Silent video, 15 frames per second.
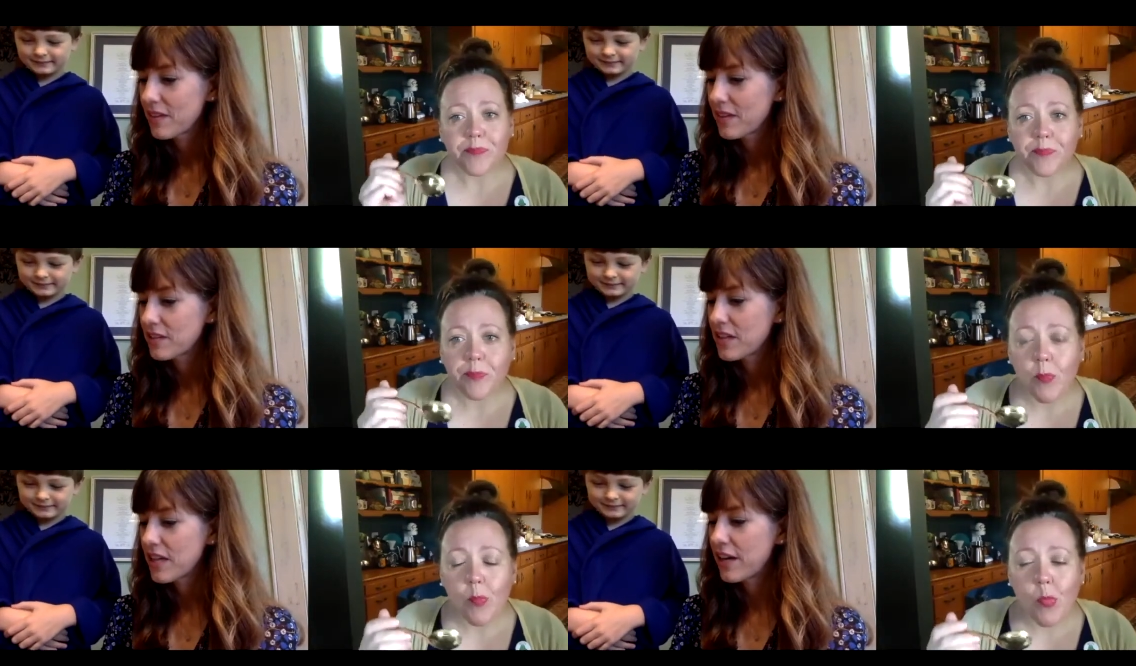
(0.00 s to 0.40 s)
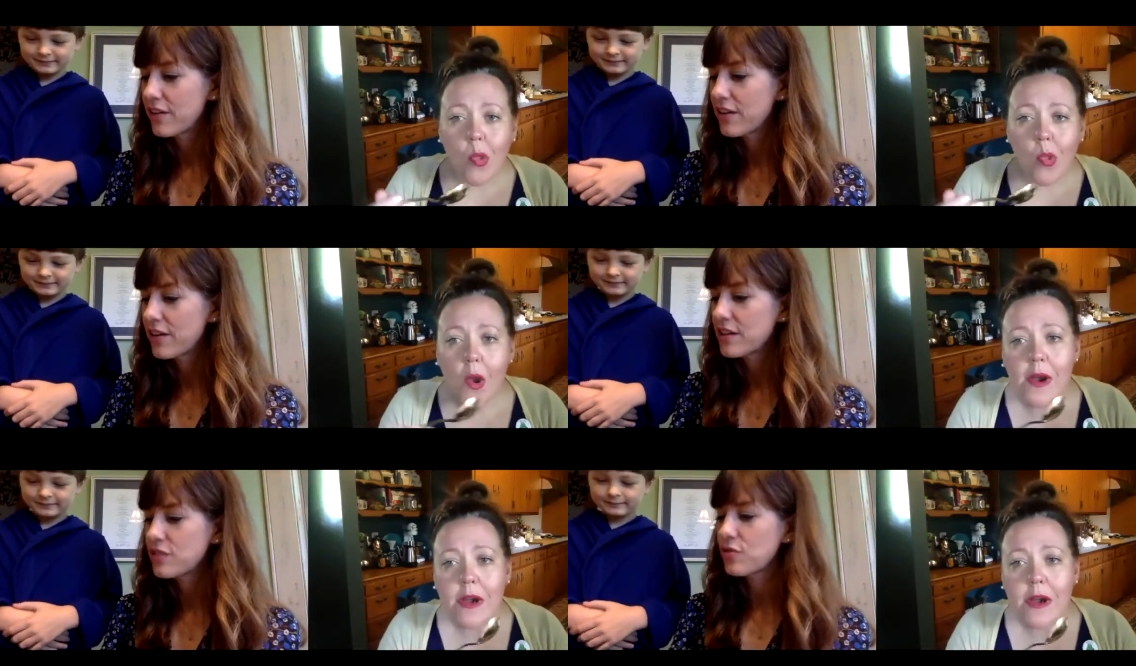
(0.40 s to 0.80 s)

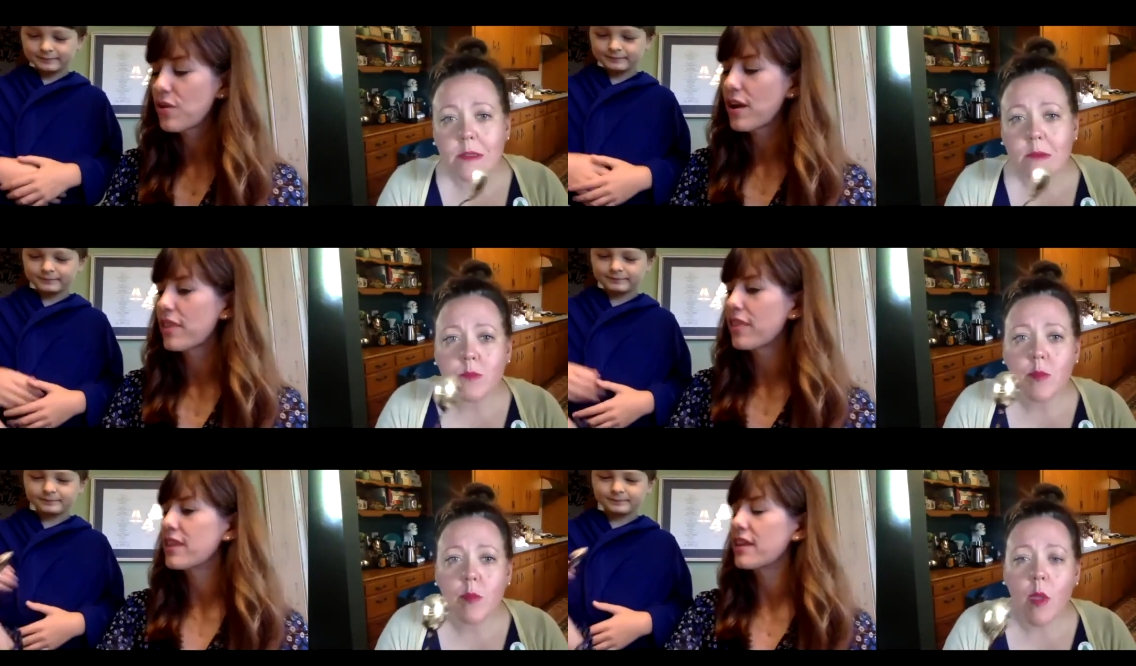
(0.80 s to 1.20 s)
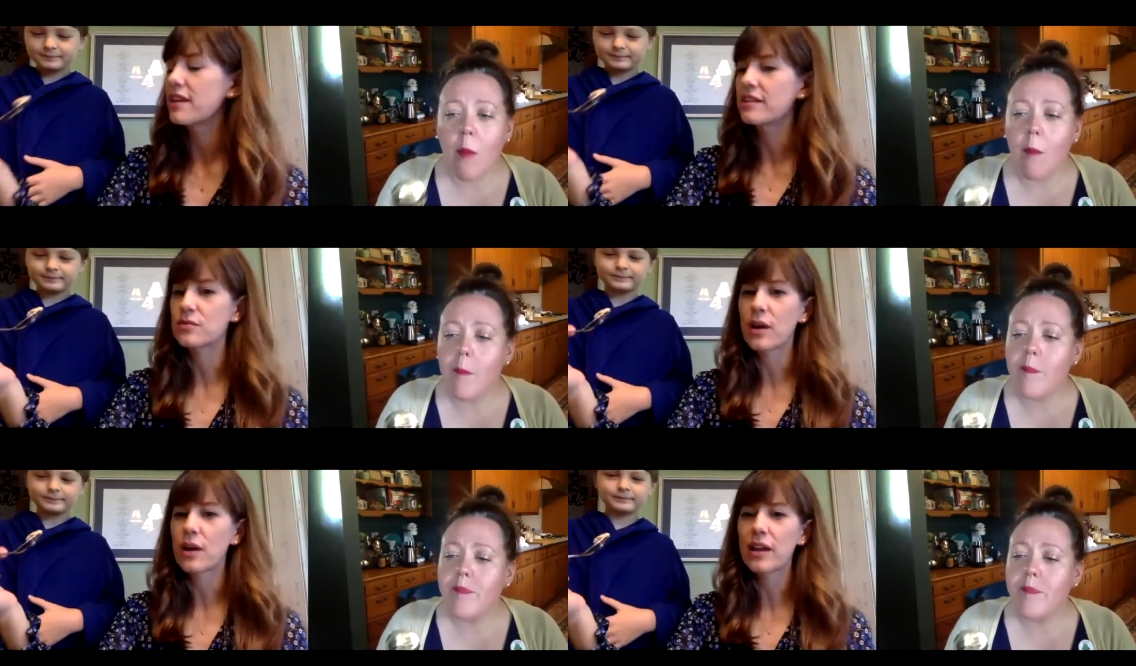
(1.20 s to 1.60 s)
Speaker 1: Harry, try this.
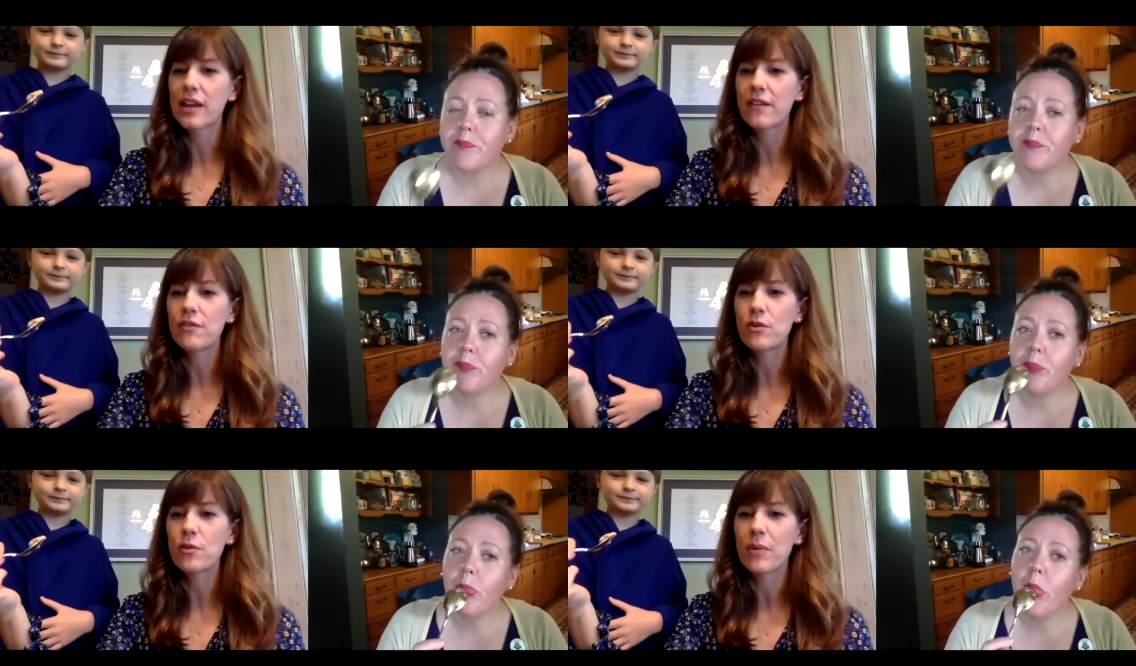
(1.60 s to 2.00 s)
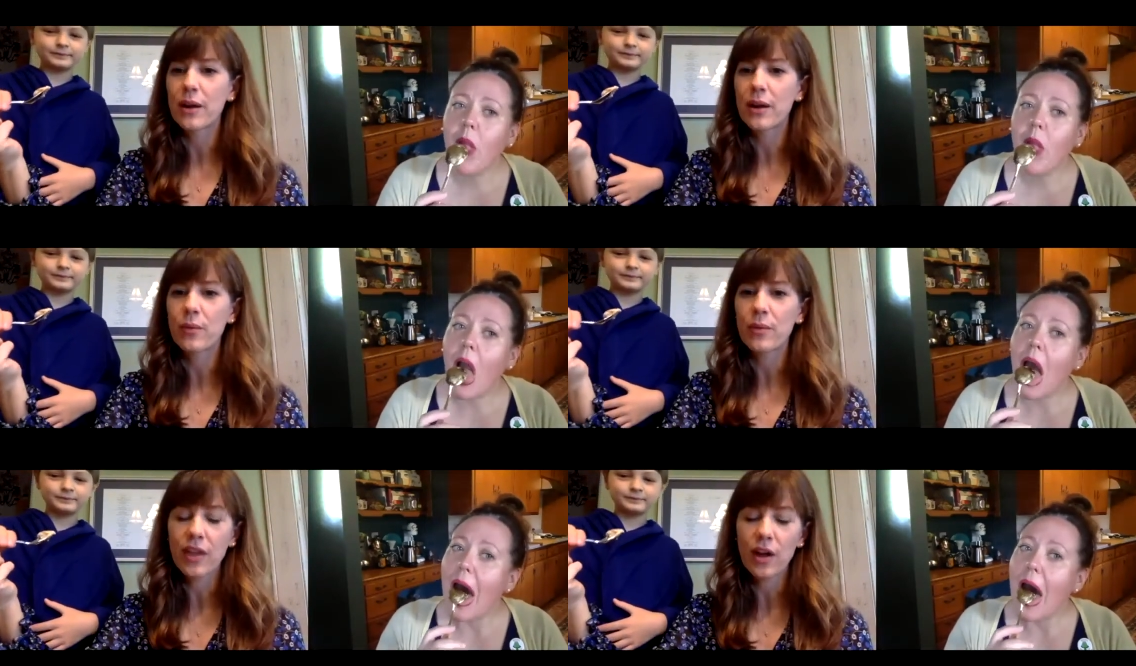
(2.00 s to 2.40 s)
I gave you a bite
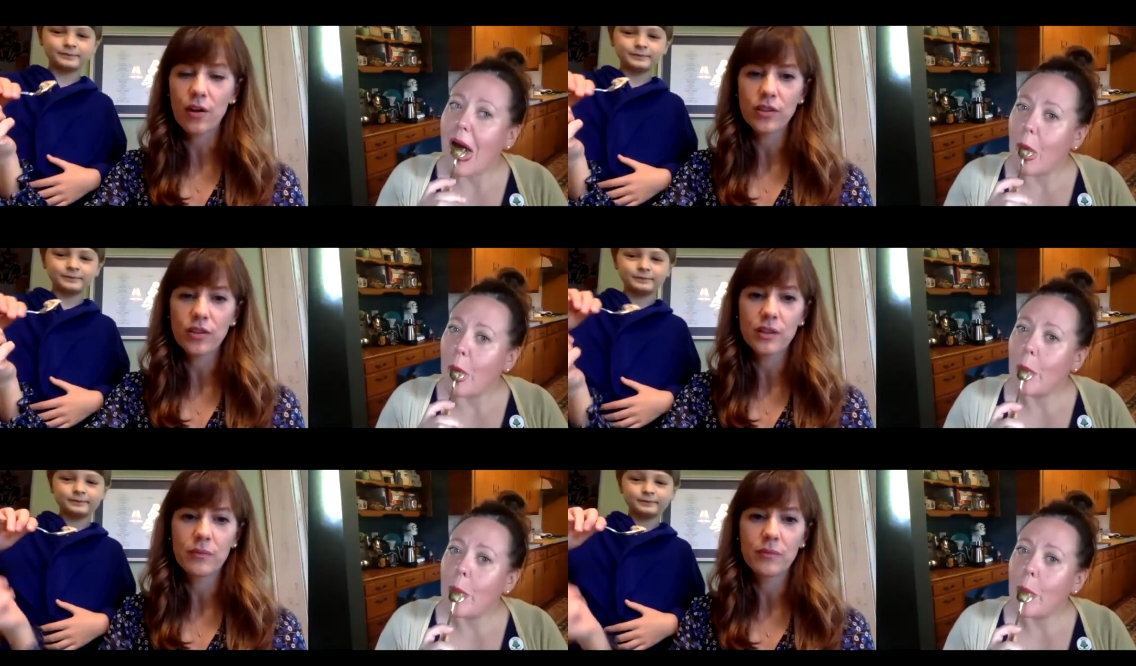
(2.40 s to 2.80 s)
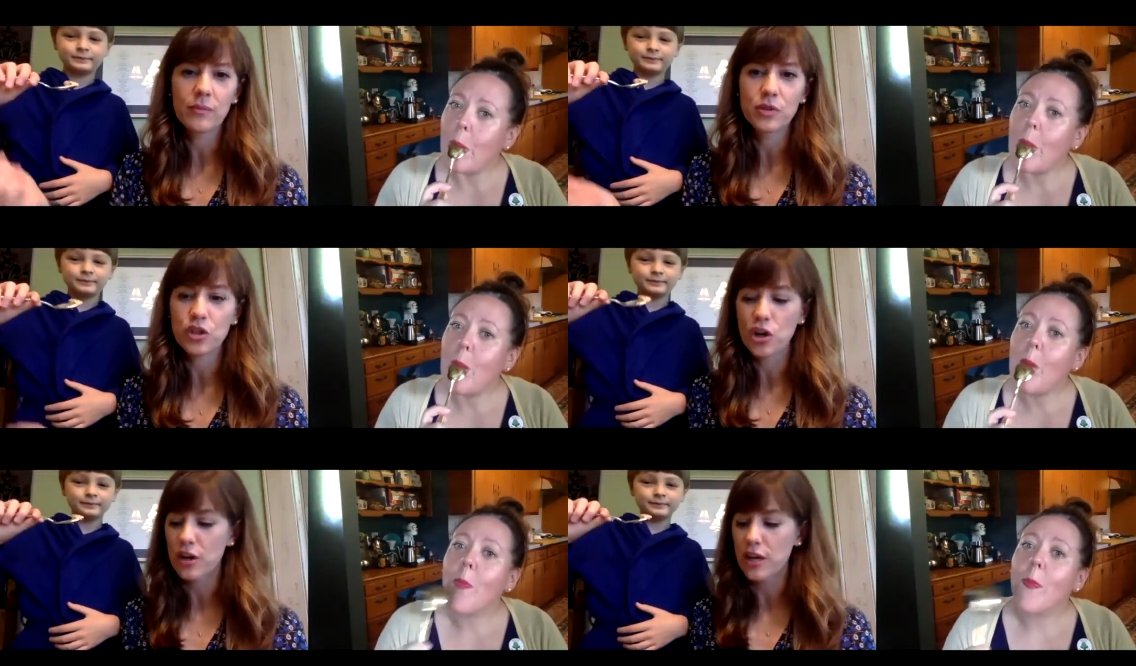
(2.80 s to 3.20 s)
without the
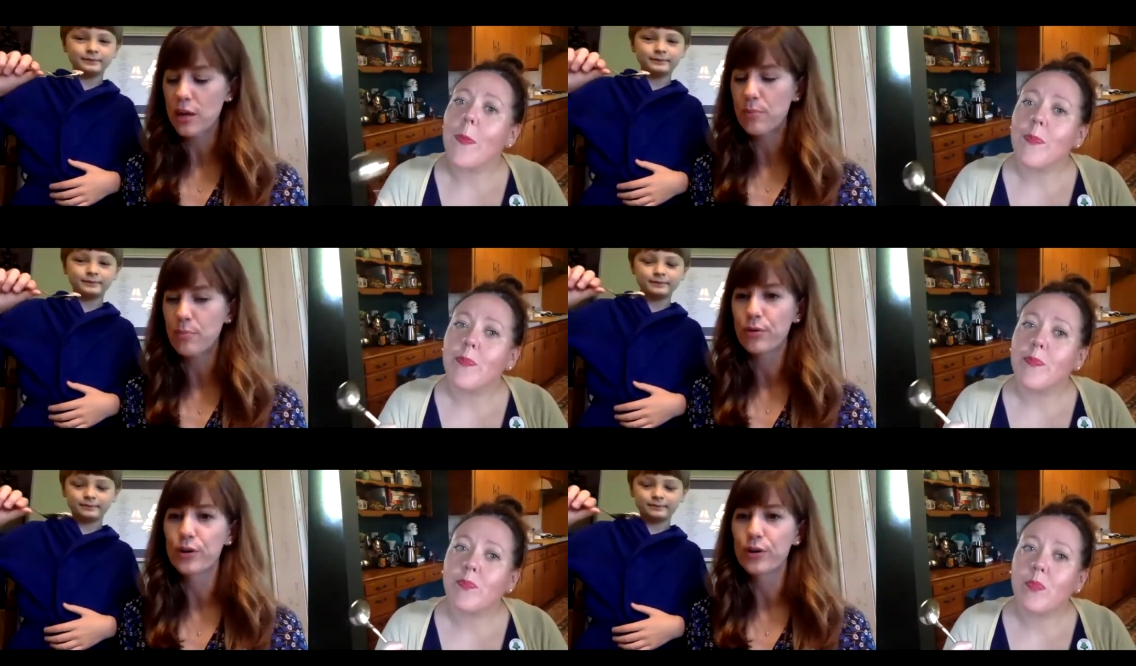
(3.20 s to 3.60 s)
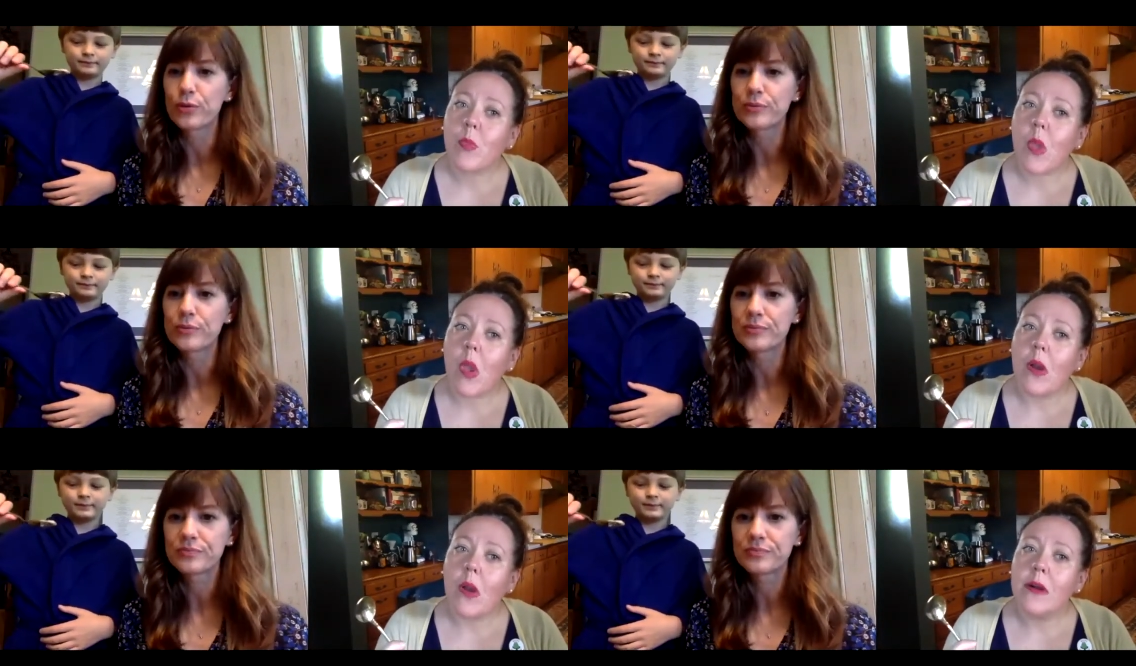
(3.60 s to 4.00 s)
chunky prune.
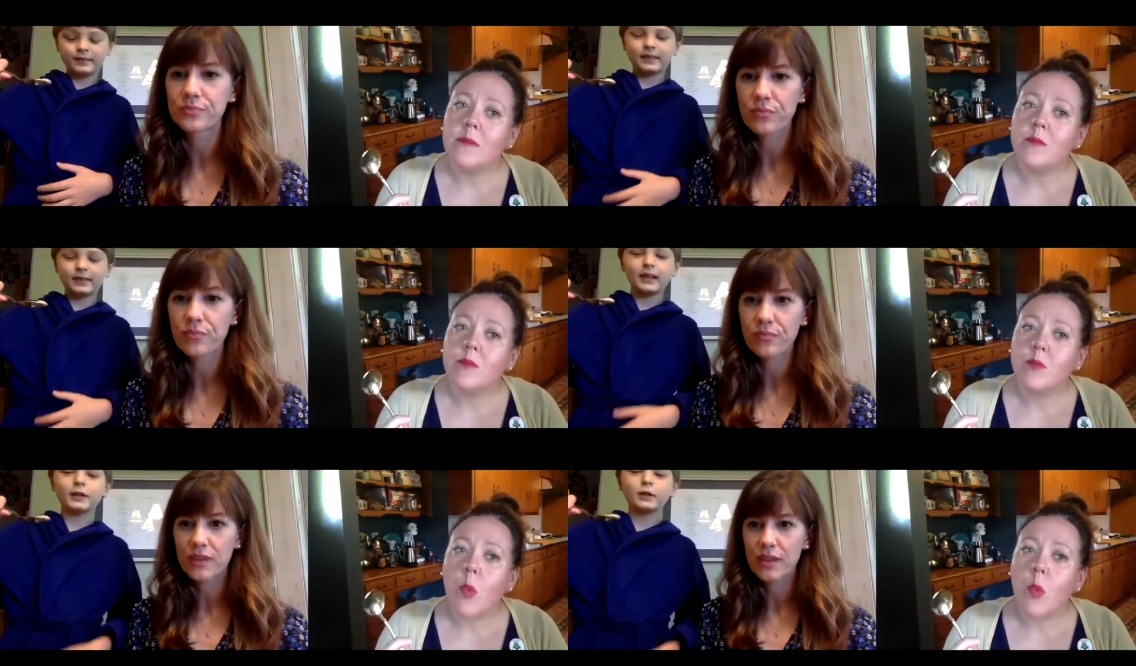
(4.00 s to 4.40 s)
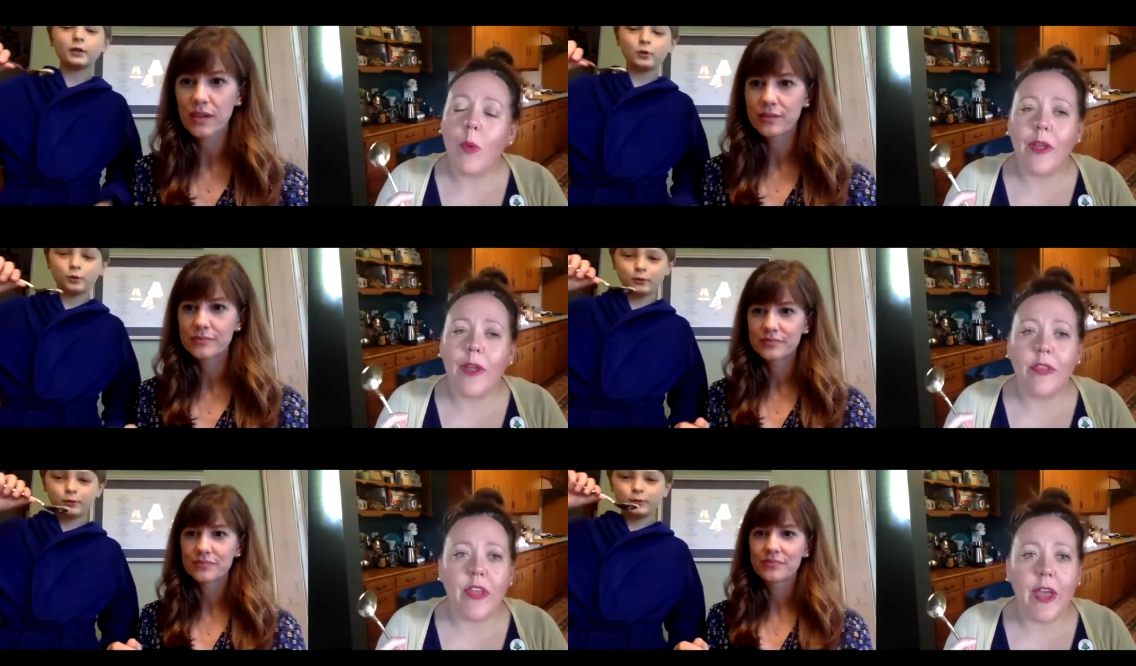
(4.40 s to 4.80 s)
What do
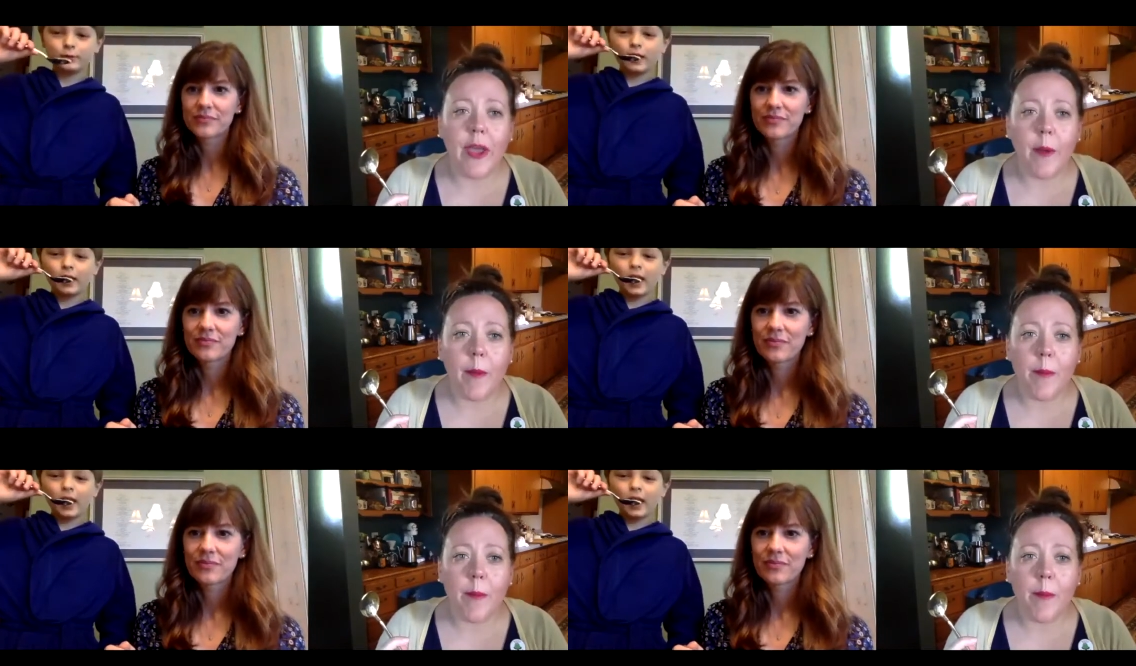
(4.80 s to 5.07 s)
you think?